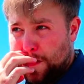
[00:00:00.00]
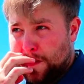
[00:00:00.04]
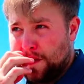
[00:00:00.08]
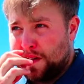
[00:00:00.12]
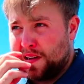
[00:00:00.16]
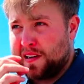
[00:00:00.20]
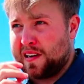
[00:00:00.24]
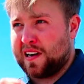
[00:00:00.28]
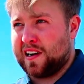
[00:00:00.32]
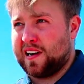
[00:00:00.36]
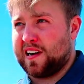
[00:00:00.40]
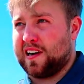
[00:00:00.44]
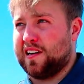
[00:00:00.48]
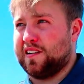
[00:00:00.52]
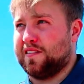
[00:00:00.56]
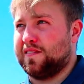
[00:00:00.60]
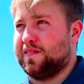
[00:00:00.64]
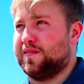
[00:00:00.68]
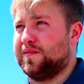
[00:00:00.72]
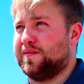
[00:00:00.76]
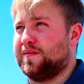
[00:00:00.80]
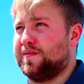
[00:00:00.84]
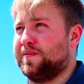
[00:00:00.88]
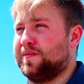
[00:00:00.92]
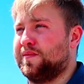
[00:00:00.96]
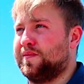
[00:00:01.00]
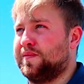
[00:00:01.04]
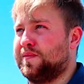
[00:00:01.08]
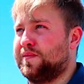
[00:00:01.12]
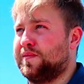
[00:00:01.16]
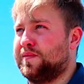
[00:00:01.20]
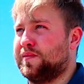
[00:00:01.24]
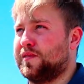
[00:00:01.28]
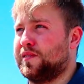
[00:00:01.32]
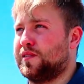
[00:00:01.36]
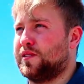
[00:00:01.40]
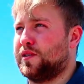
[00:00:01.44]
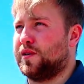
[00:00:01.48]
I think I got
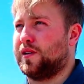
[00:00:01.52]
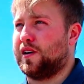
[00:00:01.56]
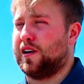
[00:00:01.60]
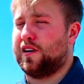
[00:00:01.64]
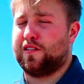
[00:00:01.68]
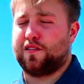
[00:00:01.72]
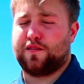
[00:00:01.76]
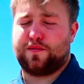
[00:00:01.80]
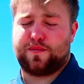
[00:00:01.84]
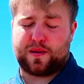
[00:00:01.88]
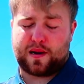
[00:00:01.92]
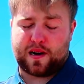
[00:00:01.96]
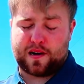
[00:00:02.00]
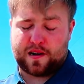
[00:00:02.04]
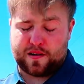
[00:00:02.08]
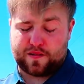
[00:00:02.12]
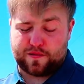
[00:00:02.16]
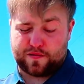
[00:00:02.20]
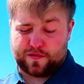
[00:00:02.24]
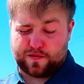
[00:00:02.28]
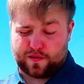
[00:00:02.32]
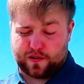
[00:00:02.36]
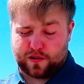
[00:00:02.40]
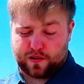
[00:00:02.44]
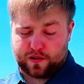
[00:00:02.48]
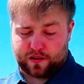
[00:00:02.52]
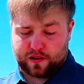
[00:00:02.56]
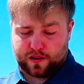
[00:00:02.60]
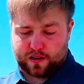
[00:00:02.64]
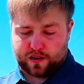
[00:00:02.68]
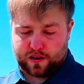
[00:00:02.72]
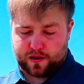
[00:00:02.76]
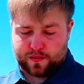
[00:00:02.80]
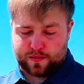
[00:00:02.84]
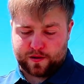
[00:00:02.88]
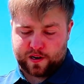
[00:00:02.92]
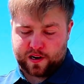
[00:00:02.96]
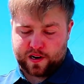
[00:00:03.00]
12-pound
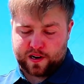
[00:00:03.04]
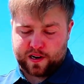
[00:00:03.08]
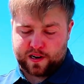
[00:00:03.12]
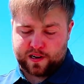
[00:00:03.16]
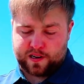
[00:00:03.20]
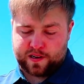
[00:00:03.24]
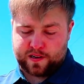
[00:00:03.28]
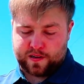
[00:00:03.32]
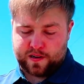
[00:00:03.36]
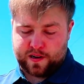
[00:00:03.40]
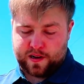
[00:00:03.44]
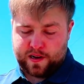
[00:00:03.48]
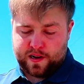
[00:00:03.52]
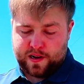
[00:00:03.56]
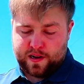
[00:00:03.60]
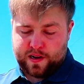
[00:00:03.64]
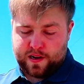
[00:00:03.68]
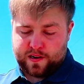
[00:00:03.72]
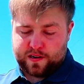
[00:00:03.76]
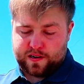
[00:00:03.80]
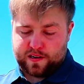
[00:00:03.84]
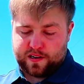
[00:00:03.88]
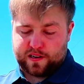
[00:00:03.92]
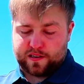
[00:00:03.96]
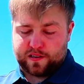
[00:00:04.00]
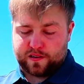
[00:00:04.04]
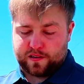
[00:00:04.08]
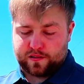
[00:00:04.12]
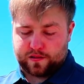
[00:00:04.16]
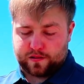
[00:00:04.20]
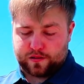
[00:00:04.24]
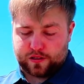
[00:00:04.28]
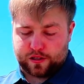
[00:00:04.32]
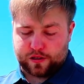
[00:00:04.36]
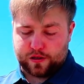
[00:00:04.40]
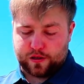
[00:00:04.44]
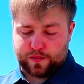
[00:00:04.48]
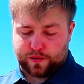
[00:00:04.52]
fluorocarbon on it. Nothing
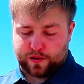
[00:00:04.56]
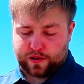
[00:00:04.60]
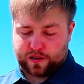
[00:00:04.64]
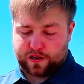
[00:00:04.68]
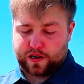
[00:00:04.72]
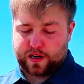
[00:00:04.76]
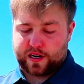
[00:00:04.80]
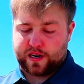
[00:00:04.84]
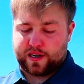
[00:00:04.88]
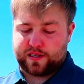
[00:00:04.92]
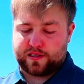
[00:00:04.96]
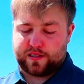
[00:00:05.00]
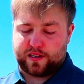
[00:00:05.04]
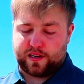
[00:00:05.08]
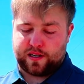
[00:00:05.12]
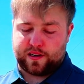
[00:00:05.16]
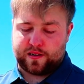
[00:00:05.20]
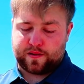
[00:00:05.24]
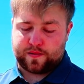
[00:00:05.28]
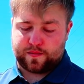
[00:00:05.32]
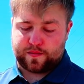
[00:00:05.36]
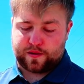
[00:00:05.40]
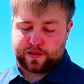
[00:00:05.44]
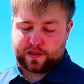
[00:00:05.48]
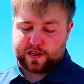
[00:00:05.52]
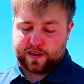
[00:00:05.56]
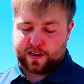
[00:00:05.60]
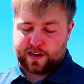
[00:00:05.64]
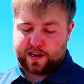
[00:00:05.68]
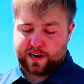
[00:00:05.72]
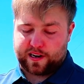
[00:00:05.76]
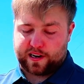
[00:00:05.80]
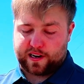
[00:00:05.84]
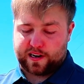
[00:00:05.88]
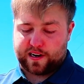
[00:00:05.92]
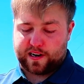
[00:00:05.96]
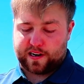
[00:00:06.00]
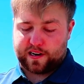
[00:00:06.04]
super crazy. But then I
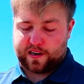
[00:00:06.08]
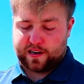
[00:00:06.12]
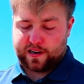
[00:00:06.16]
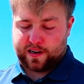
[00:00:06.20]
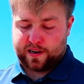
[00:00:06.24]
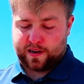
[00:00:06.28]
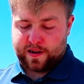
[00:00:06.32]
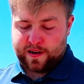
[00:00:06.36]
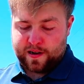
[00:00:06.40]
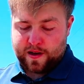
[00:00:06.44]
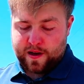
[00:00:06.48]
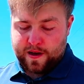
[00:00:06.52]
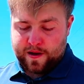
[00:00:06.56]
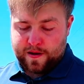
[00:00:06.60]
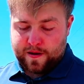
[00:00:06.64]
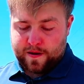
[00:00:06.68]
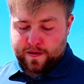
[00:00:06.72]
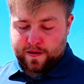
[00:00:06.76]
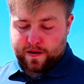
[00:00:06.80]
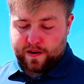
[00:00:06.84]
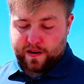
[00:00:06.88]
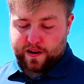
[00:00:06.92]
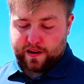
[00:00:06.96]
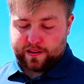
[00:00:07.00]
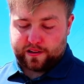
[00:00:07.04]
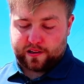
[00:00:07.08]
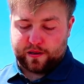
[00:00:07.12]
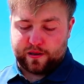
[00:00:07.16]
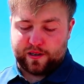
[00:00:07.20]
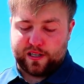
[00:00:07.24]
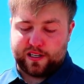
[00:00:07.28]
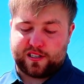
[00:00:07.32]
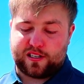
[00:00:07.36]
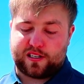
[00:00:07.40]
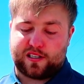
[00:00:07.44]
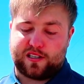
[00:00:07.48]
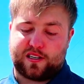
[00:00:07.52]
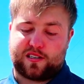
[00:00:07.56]
got a
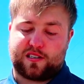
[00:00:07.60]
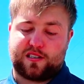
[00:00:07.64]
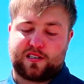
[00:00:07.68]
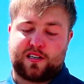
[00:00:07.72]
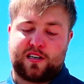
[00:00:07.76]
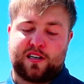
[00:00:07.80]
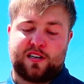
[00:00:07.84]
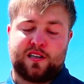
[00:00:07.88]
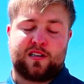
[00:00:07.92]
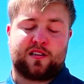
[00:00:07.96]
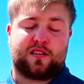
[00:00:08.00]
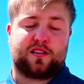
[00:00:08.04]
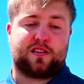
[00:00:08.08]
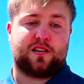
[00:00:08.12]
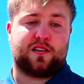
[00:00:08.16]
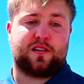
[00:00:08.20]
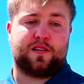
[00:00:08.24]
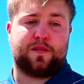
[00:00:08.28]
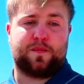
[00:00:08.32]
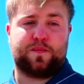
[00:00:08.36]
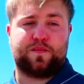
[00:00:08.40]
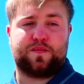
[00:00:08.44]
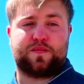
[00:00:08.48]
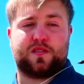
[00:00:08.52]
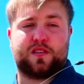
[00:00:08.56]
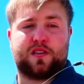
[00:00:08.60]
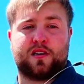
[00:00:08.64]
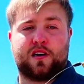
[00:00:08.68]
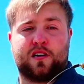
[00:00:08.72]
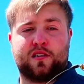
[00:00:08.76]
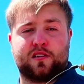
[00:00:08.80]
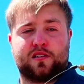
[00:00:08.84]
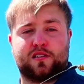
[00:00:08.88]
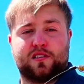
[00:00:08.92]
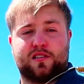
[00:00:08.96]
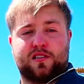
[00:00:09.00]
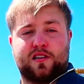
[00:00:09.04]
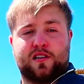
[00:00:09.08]
3/16
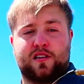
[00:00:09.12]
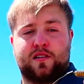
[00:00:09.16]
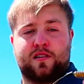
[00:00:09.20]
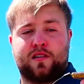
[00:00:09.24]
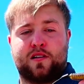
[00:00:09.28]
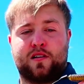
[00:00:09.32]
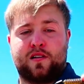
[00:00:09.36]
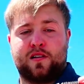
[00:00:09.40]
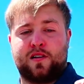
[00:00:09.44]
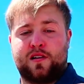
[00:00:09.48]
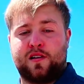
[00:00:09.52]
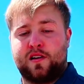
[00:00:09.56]
tungsten